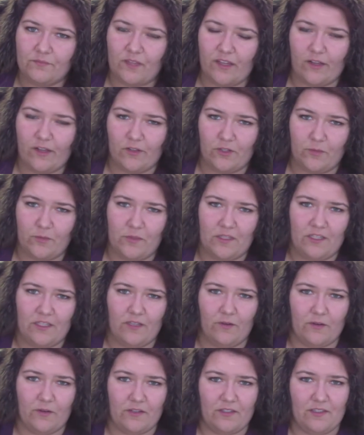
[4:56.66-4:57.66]
LGBT
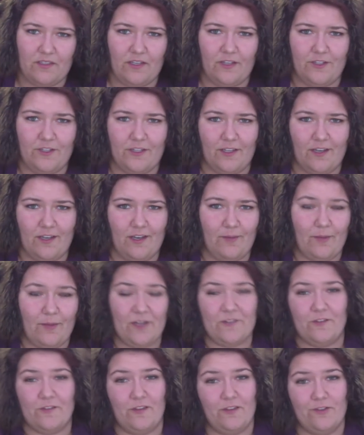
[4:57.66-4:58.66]
organization, and I'm
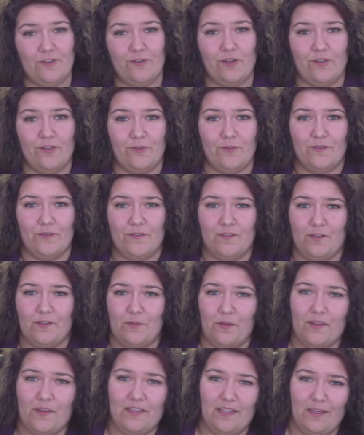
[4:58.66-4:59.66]
actually the treasurer, so
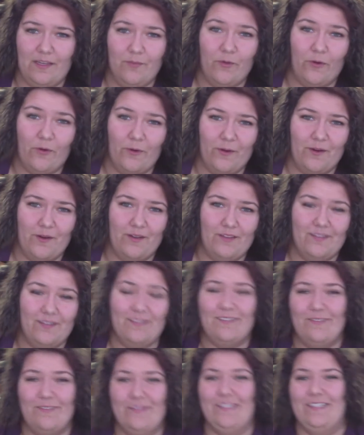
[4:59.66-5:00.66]
I'm on the e-board.
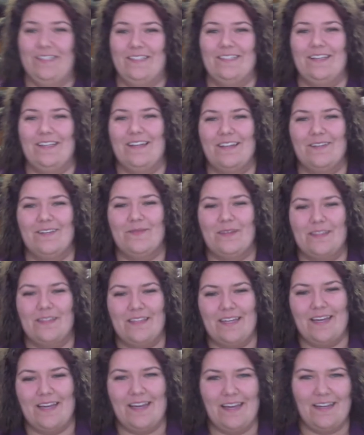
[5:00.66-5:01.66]
Really excited about
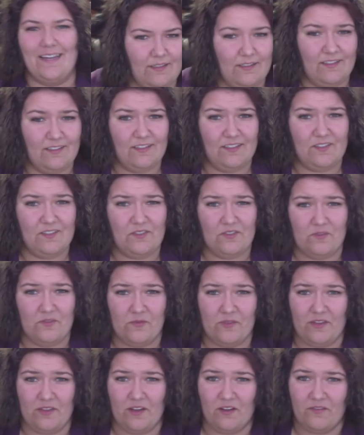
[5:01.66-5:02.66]
that. This is a
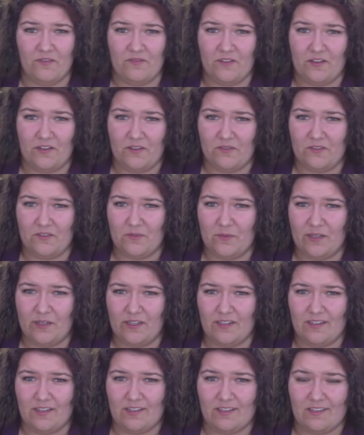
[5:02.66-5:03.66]
really hard video to
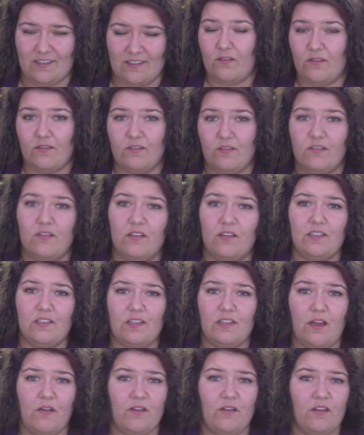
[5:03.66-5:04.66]
make. So
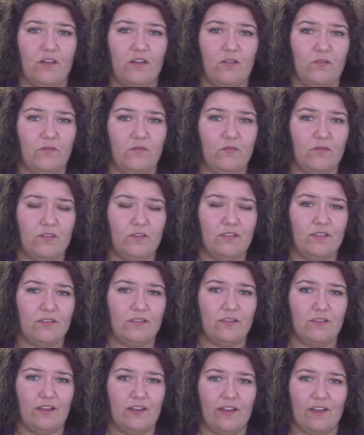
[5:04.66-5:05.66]
how I knew,
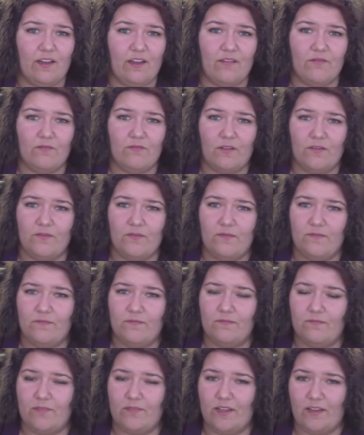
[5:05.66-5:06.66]
is like I
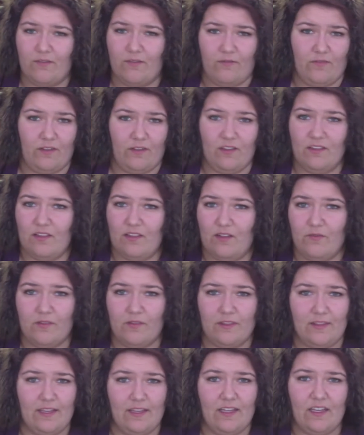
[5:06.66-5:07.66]
like fell in love with
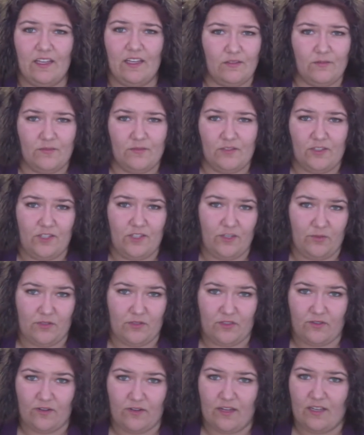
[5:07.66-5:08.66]
a lady. She was
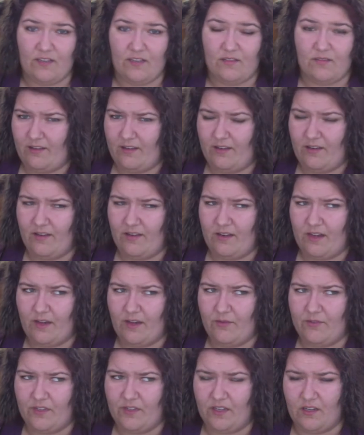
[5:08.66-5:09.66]
straight, I
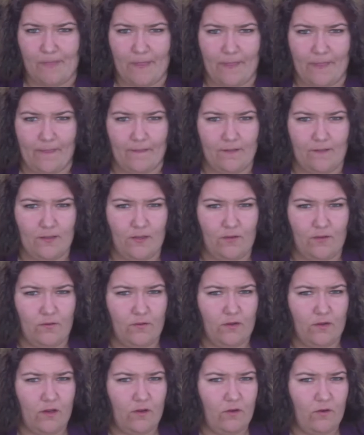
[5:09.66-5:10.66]
was not. You
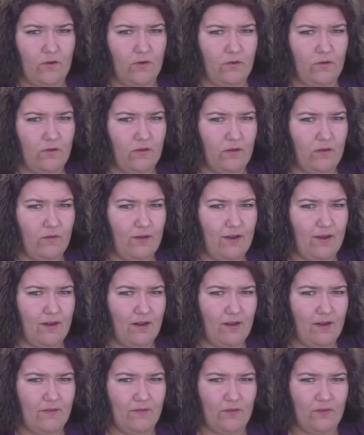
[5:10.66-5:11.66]
know who you
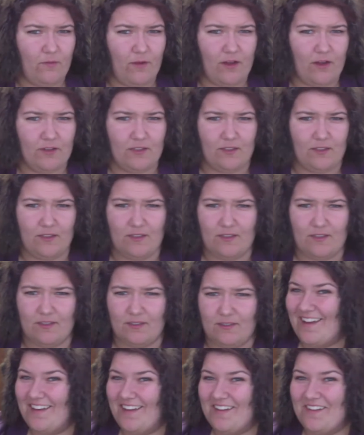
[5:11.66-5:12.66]
are if you're watching
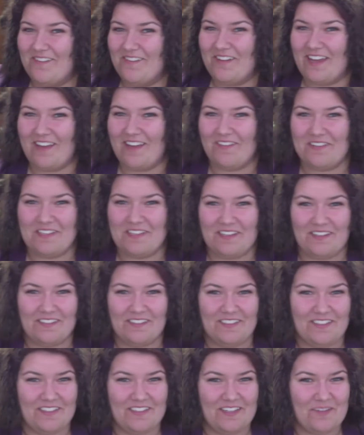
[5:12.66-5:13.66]
this. I know we haven't
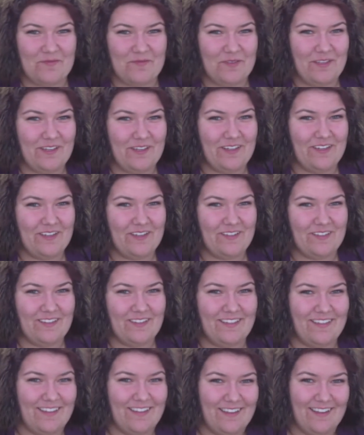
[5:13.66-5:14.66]
talked in a couple years.
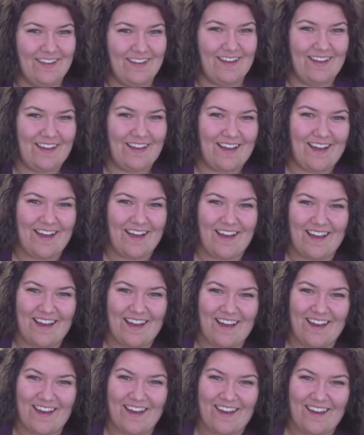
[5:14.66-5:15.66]

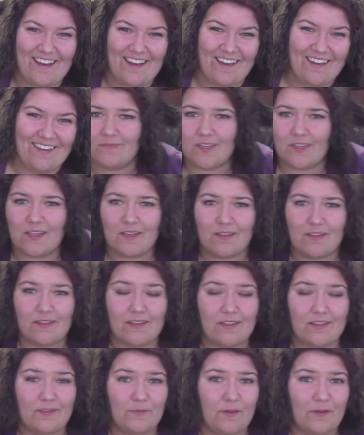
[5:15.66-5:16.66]
Hi.
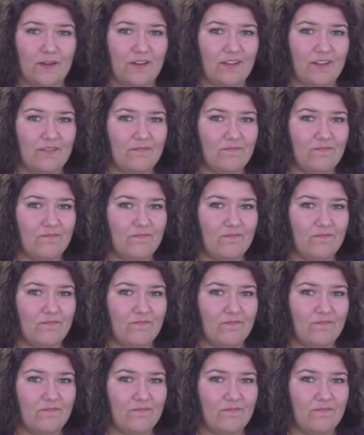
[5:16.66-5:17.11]
That's about it.